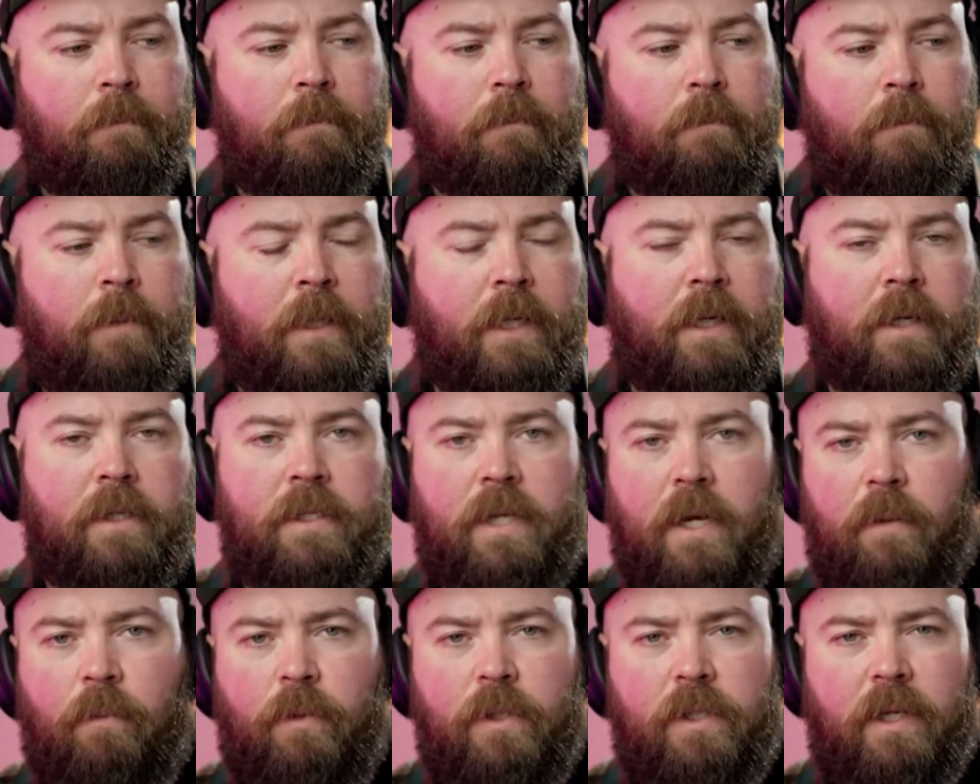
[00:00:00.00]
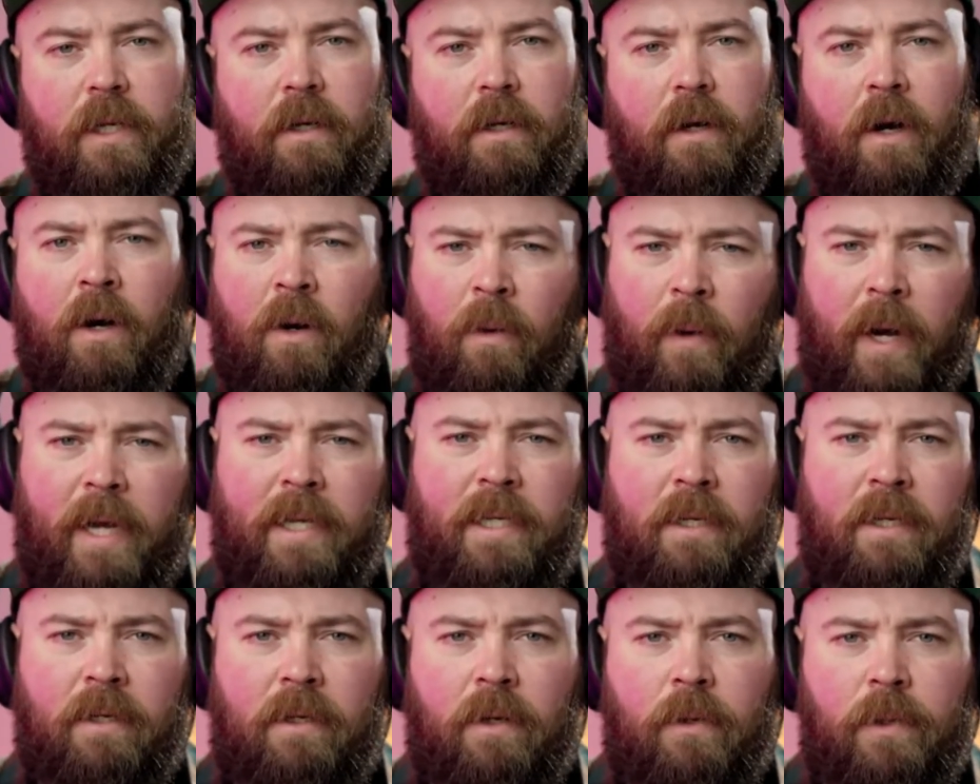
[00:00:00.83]
because I was like, oh, I
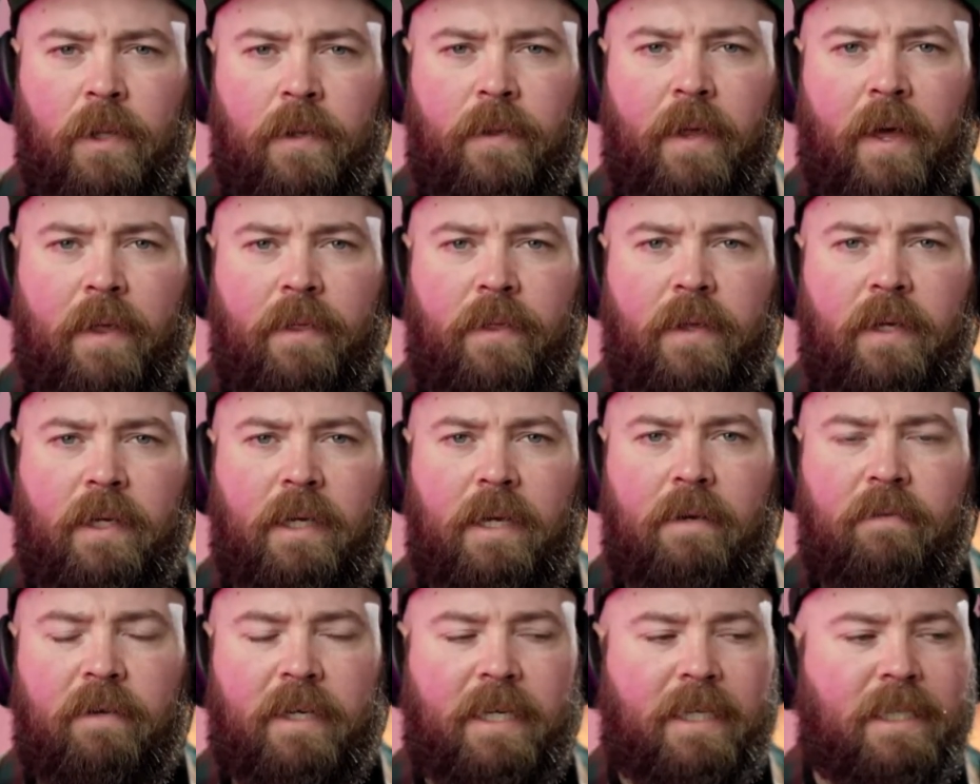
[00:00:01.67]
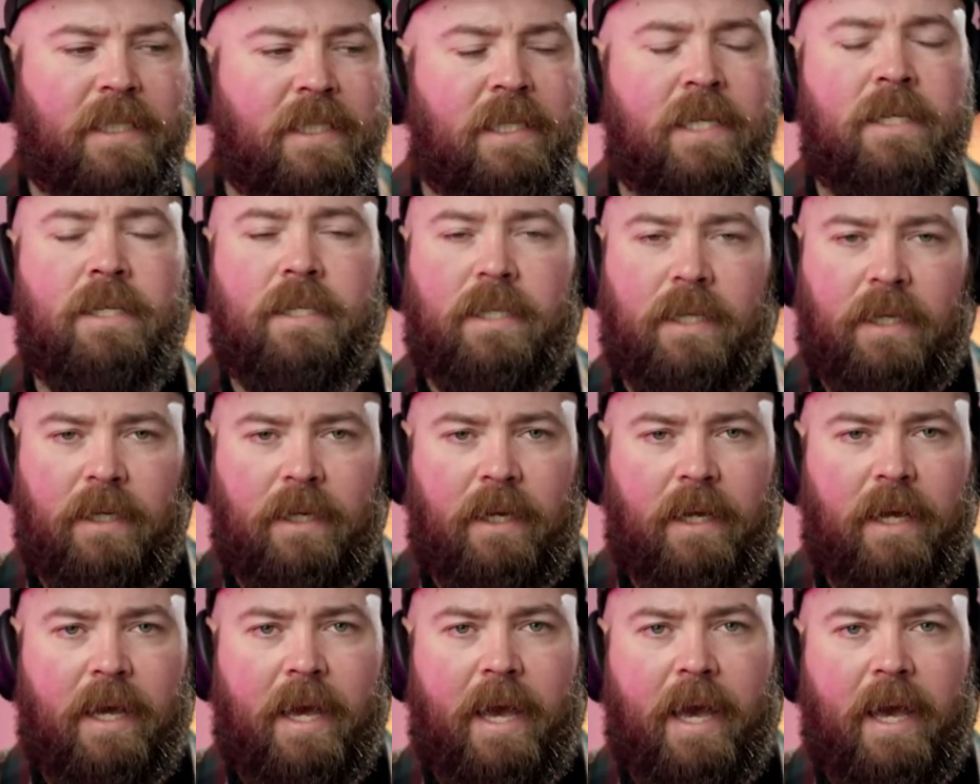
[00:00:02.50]
didn't know that thing even existed,
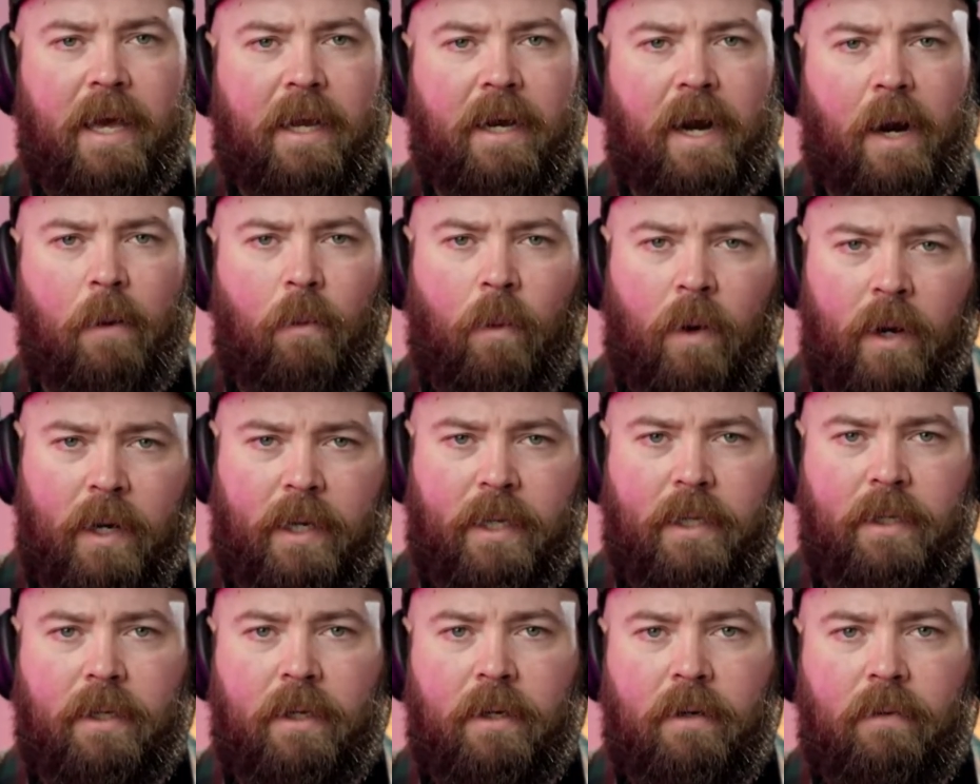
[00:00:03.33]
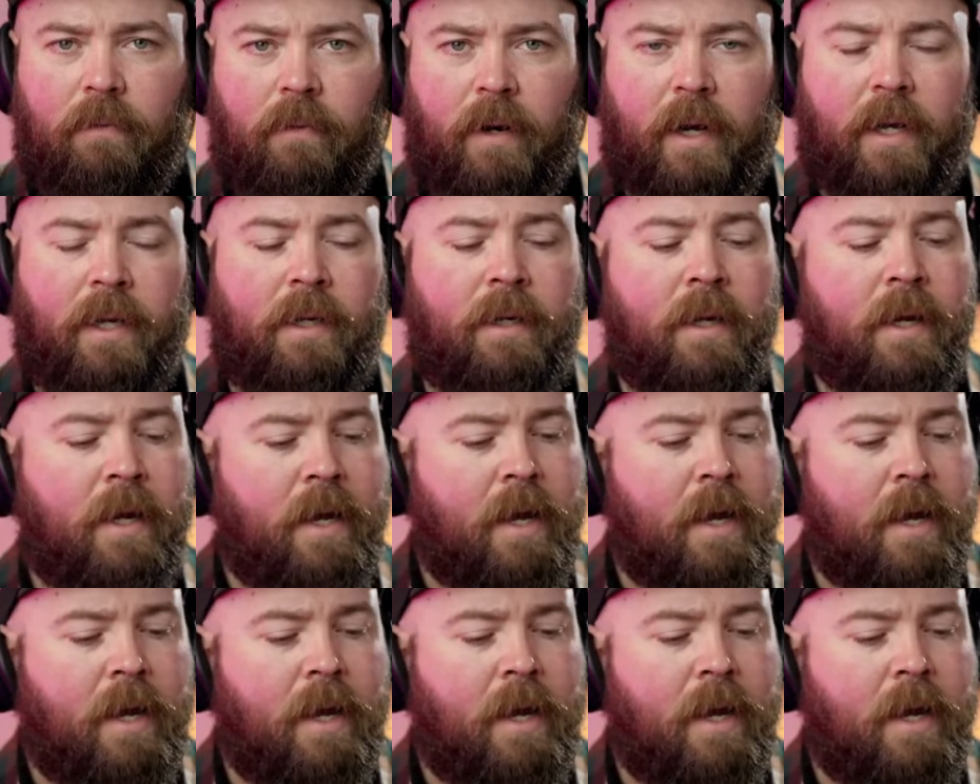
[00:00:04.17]
and I want it, right?